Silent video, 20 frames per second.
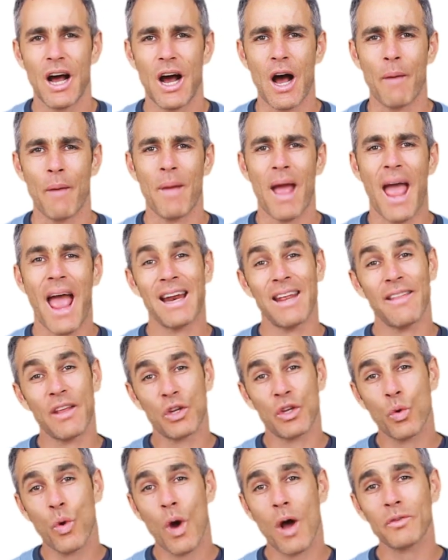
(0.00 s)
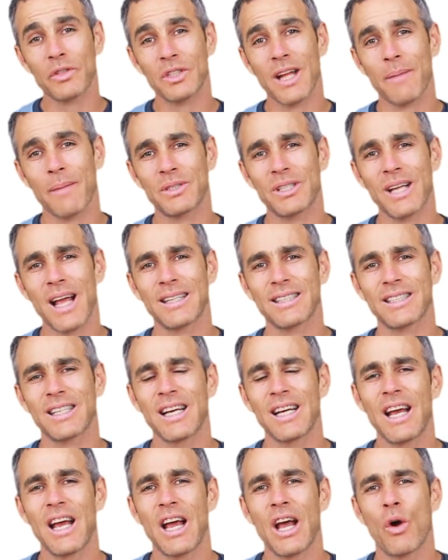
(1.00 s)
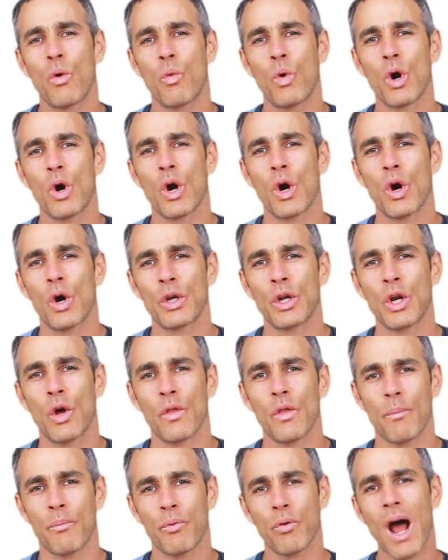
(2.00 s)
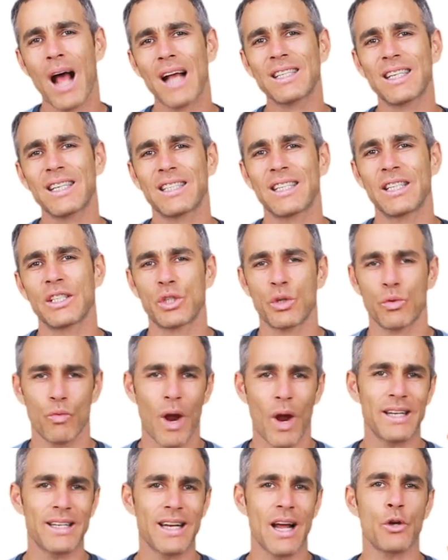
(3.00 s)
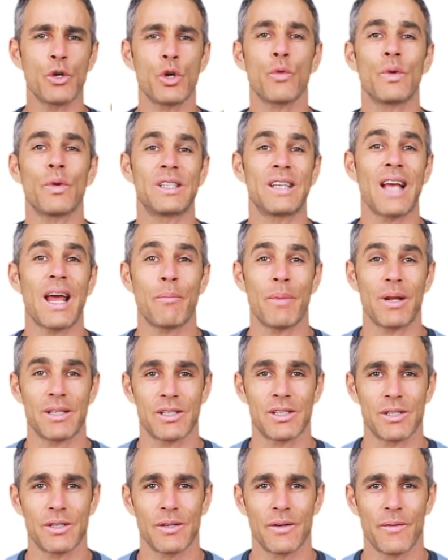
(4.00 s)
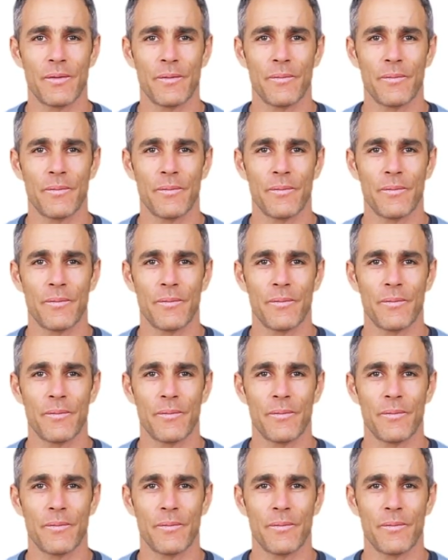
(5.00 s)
And in the 12-step sense, where, you know, the process is to write down your resentments